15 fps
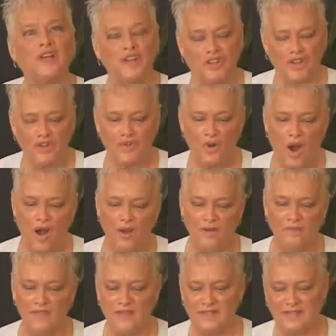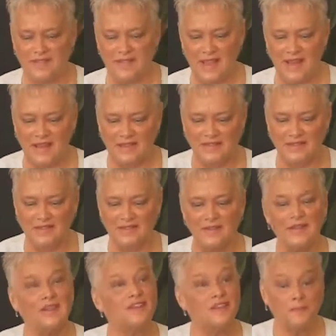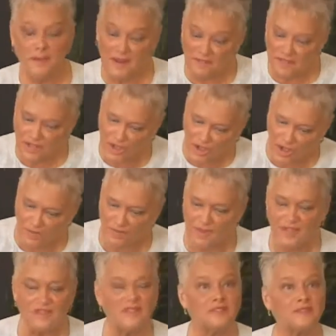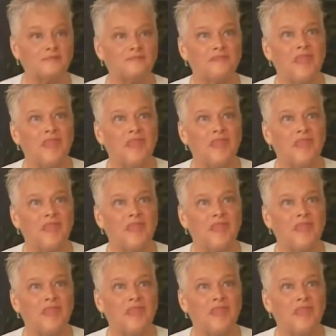to do all of these things, to be of service.